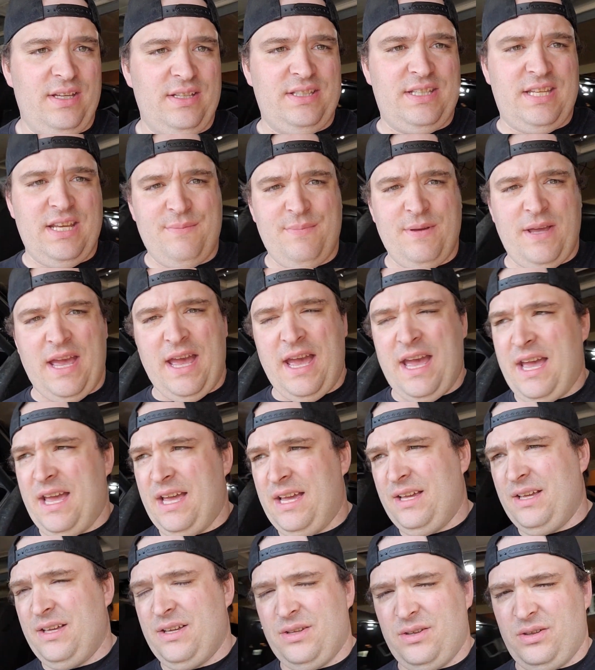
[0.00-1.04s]

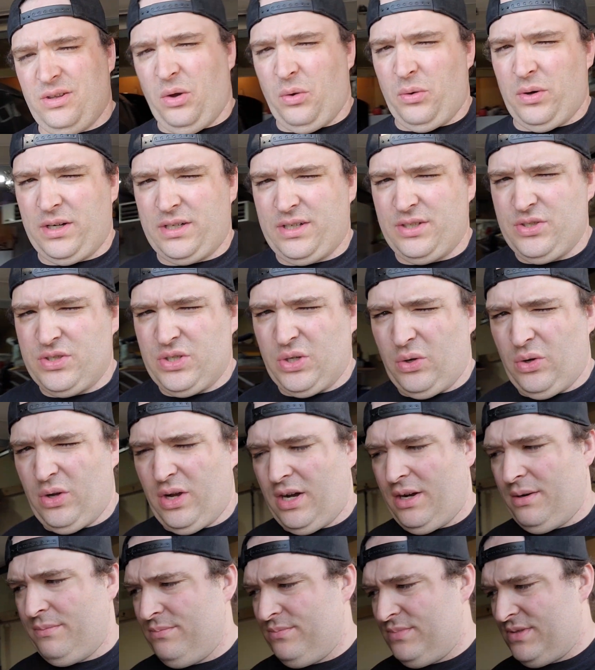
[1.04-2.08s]
TBA lower control
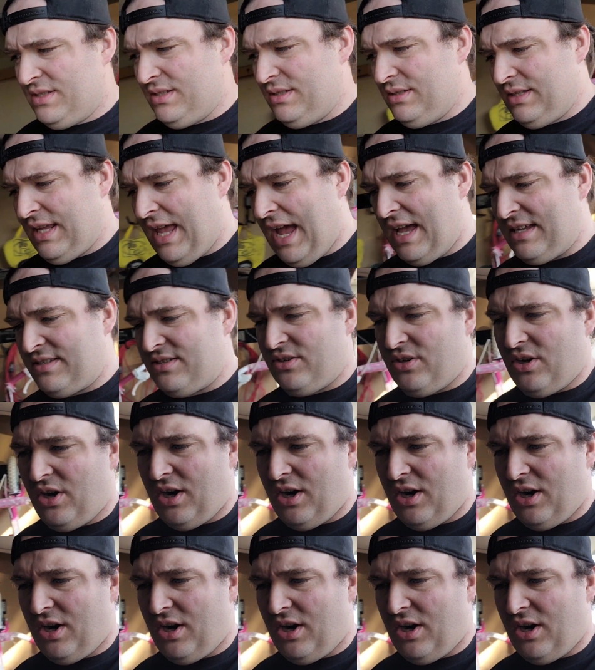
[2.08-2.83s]
arms, caster